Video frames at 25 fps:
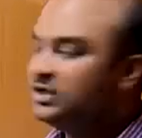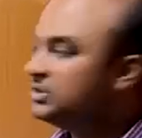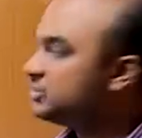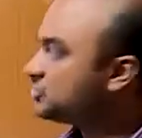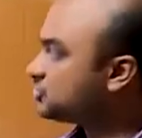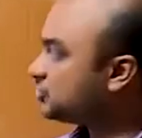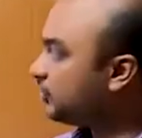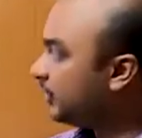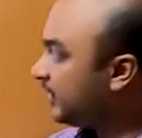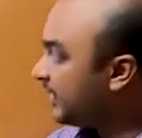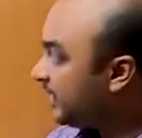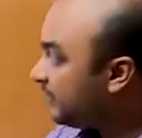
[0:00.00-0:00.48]

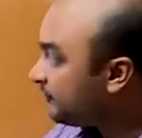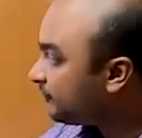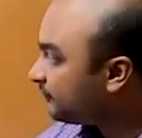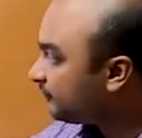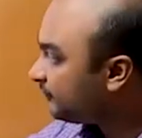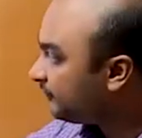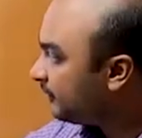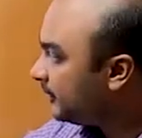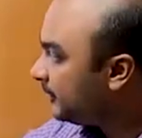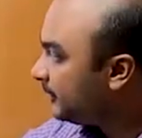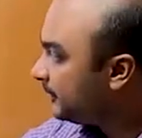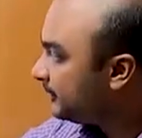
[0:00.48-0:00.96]
So,
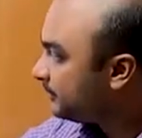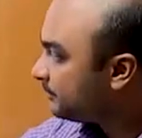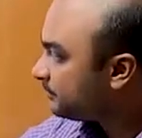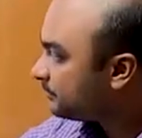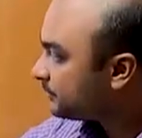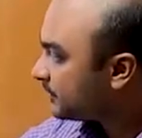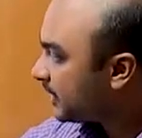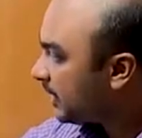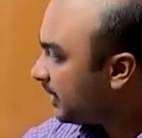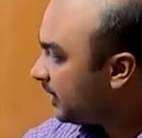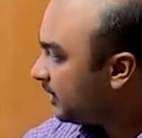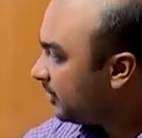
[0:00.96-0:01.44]
if
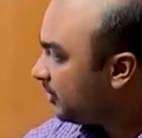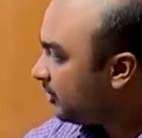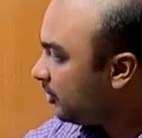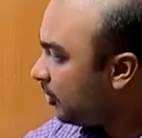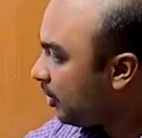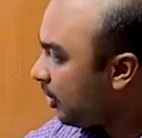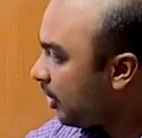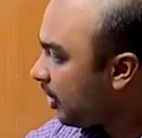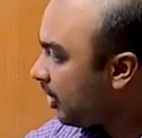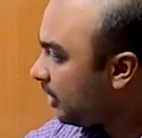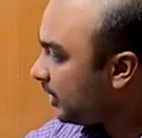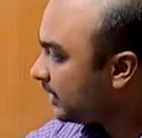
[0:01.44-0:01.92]
a
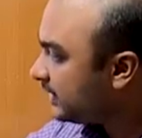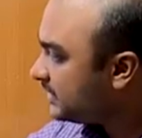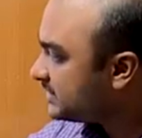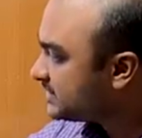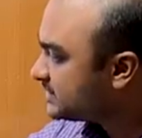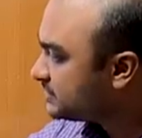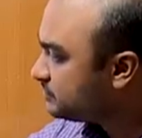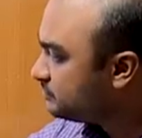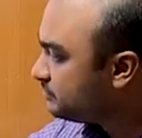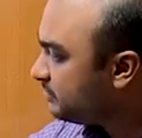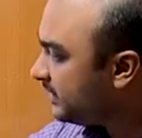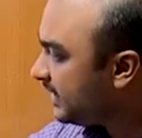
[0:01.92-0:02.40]
law
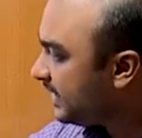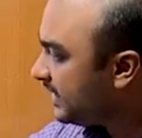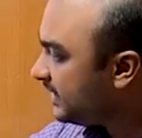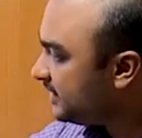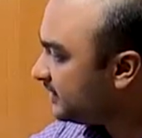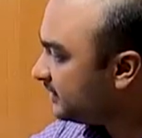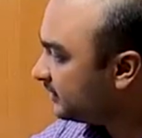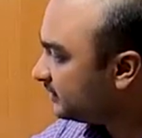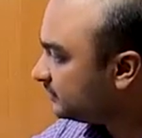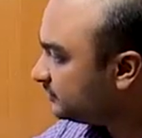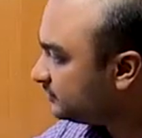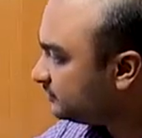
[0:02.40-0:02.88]
is
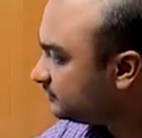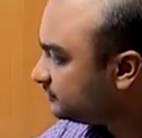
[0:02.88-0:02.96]
made